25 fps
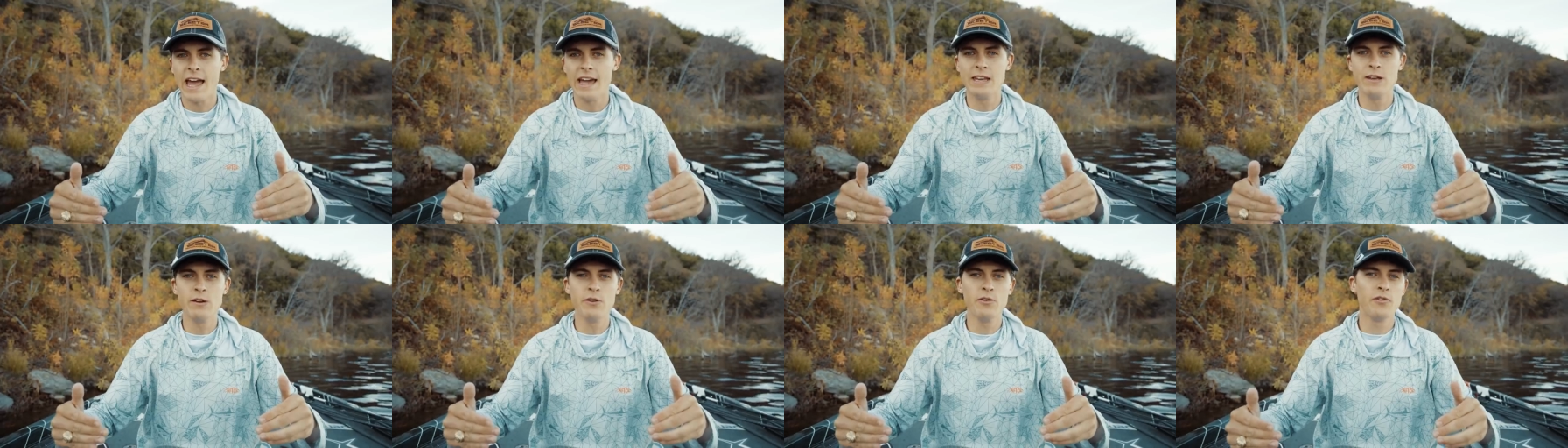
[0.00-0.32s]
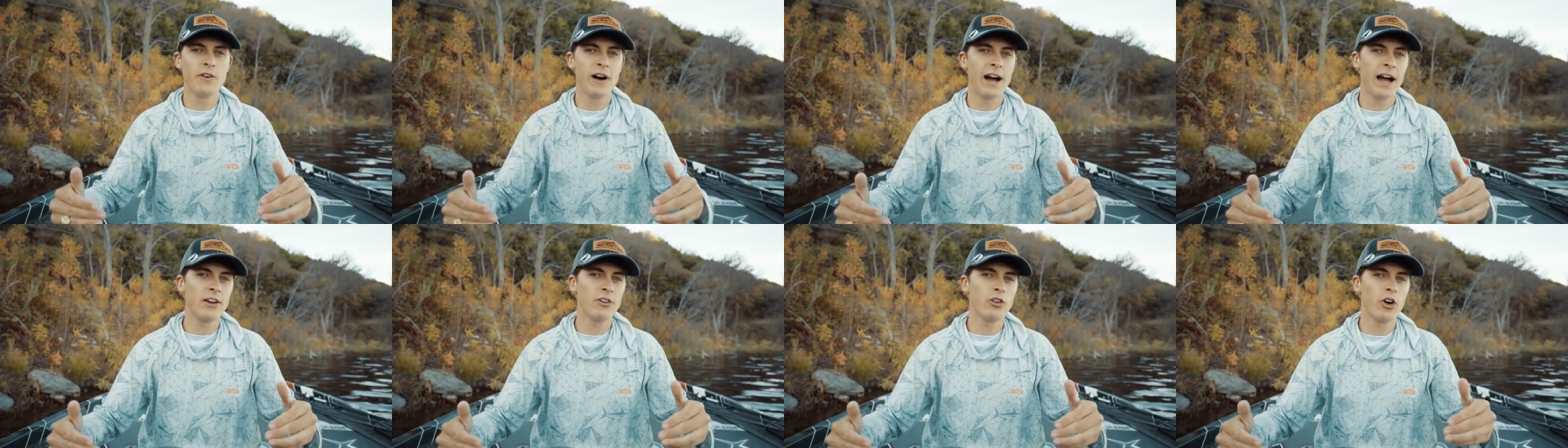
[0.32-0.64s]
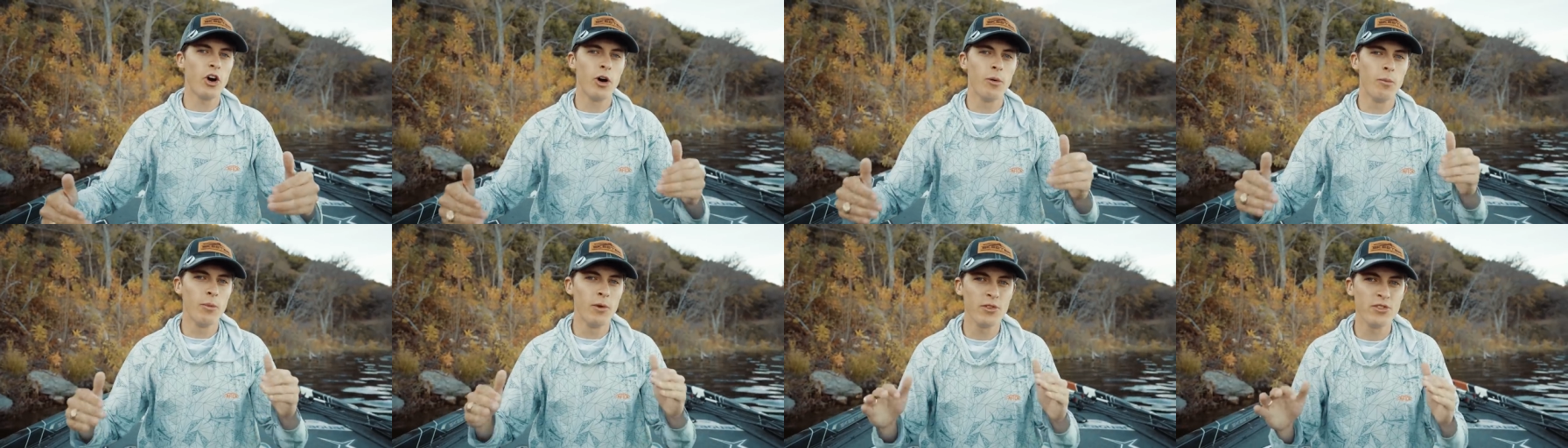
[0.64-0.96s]
and you find
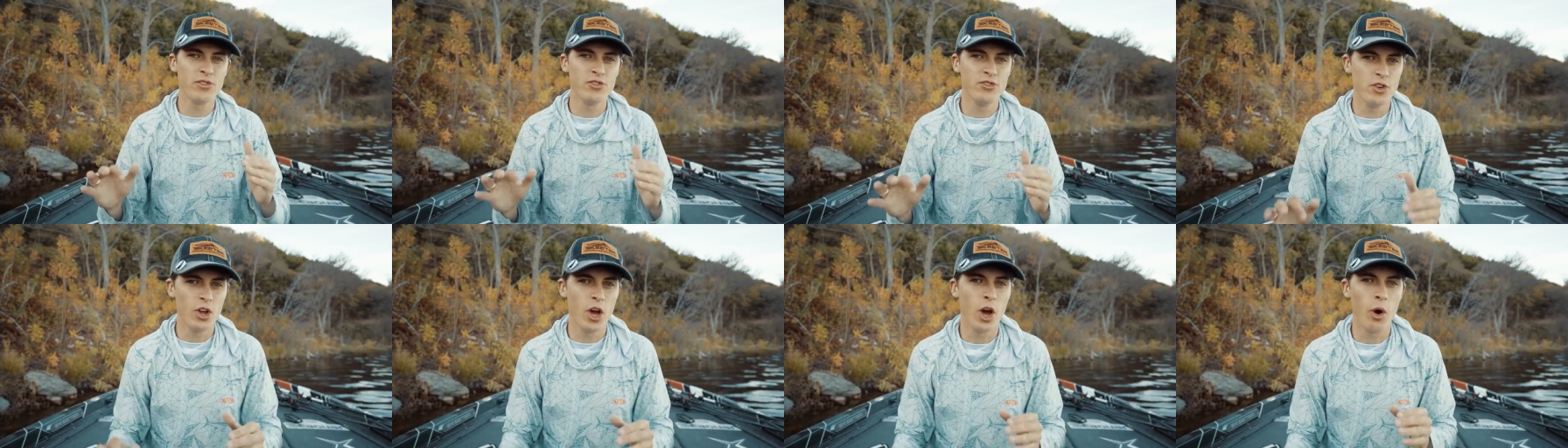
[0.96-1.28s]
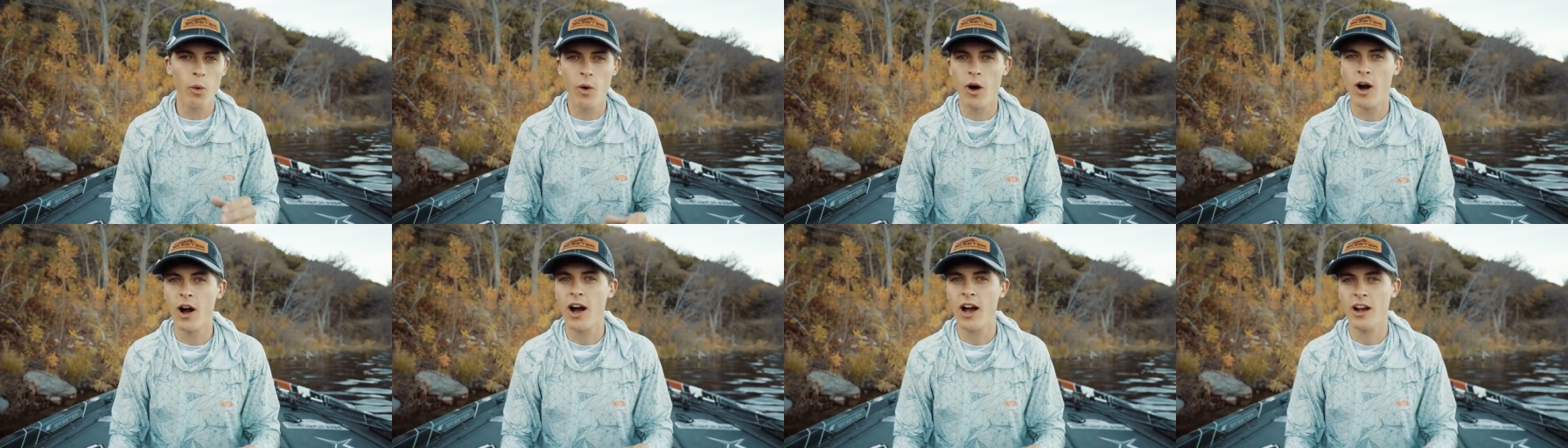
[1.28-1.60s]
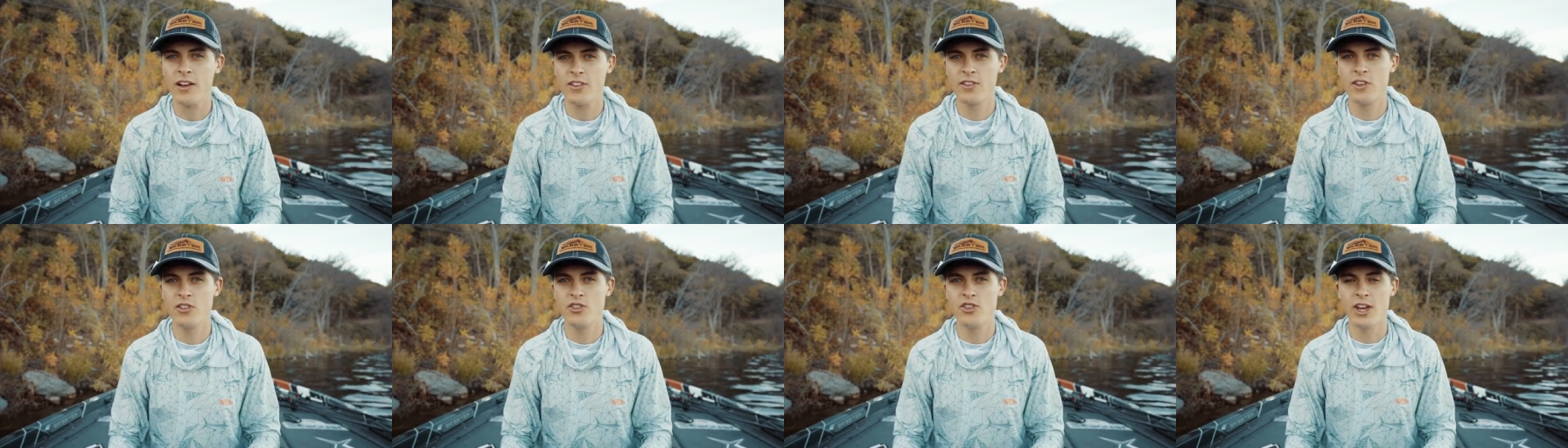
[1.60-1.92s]
almost no
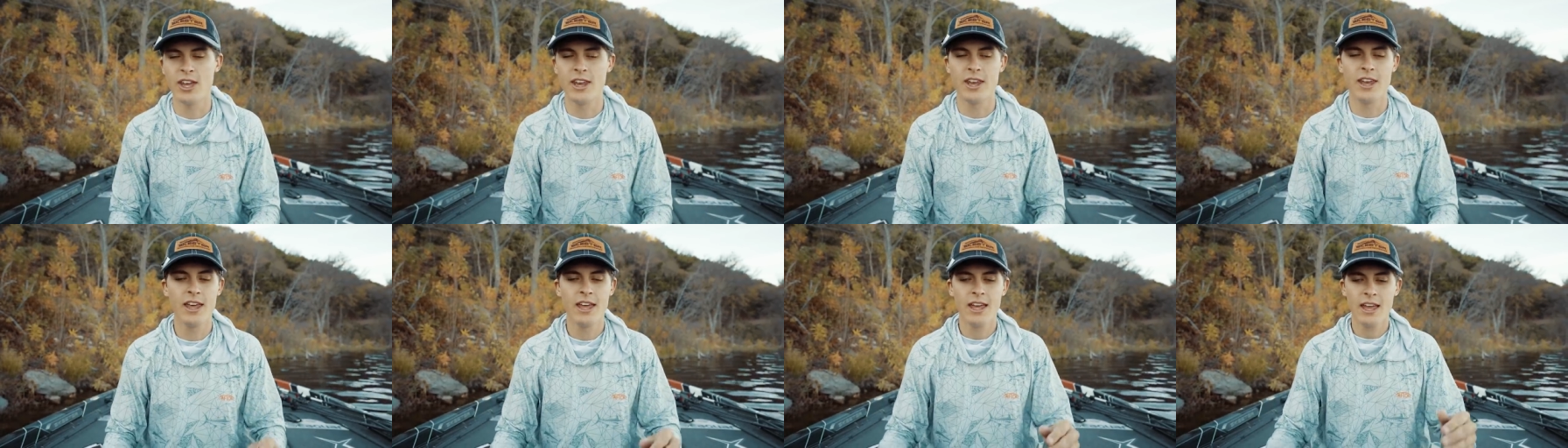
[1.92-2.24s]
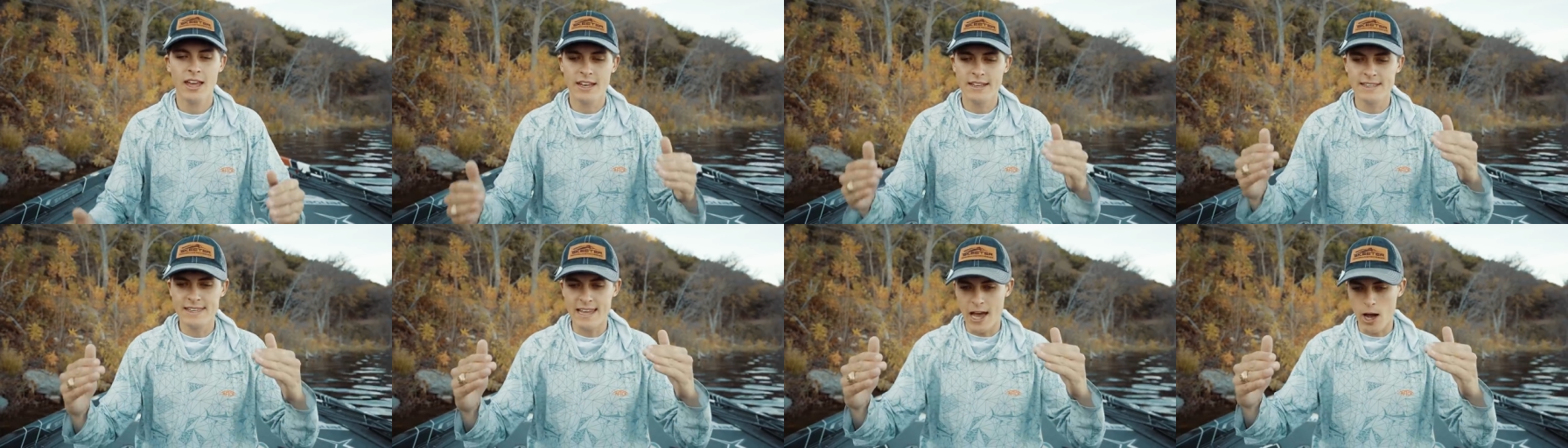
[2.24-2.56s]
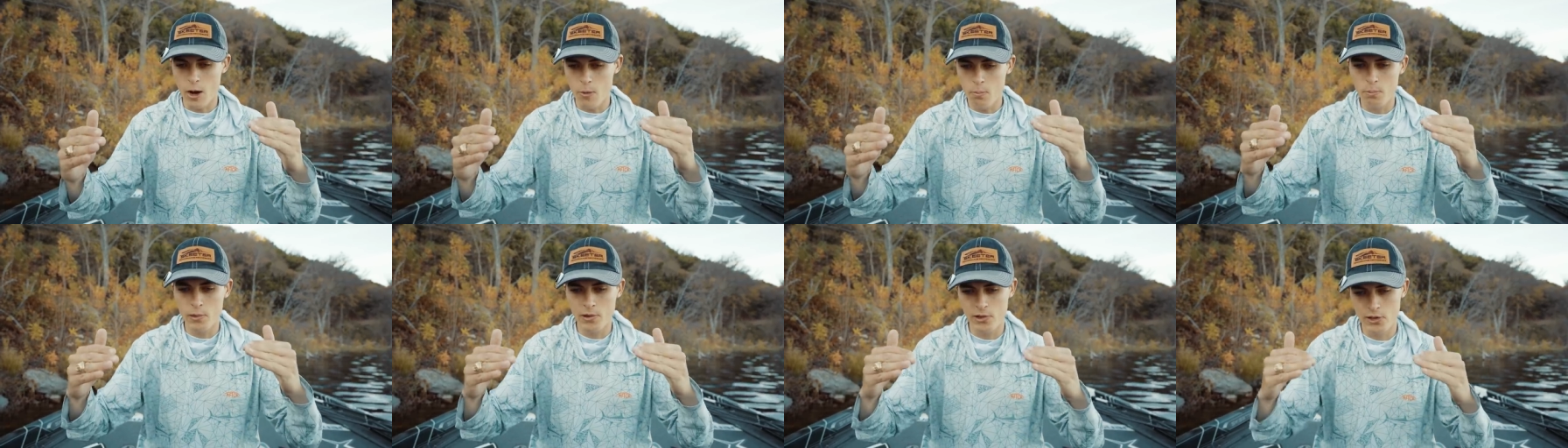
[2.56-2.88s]
oxygen
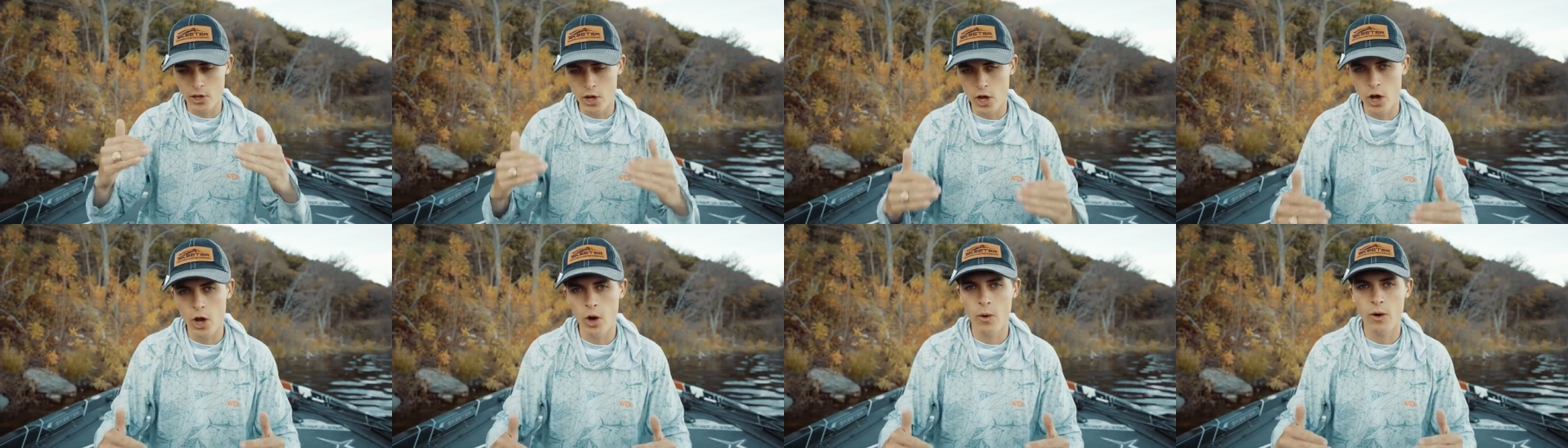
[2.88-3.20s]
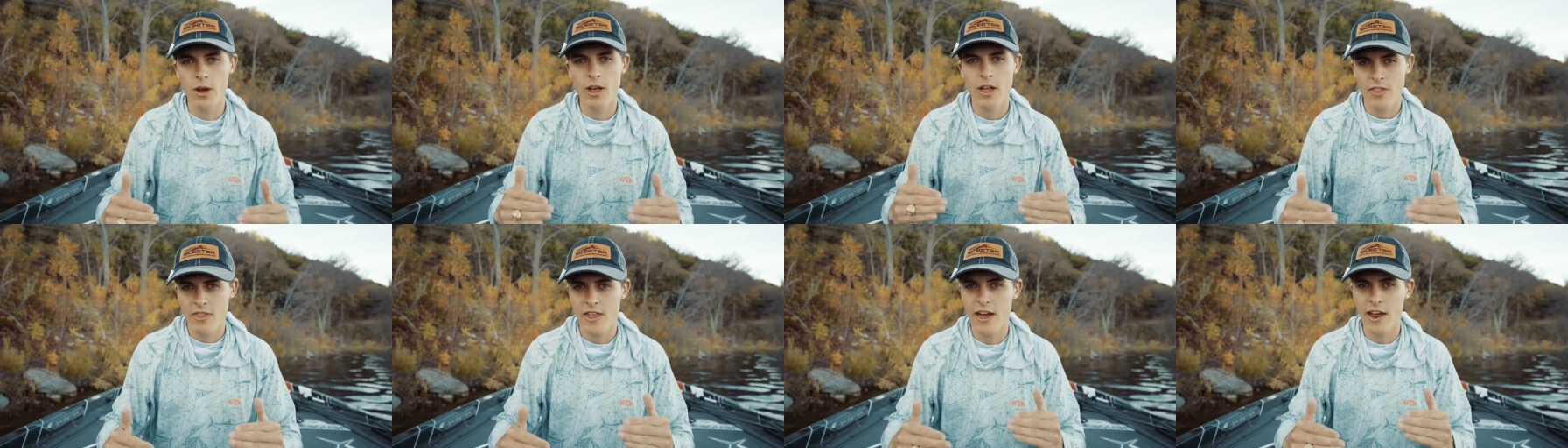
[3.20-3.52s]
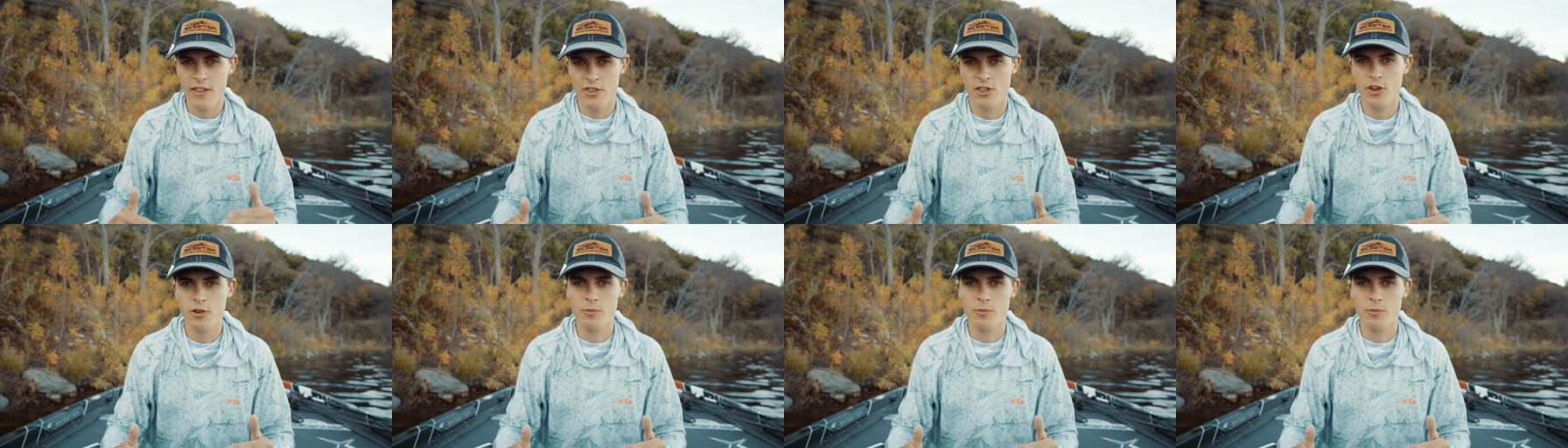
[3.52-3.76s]
down below that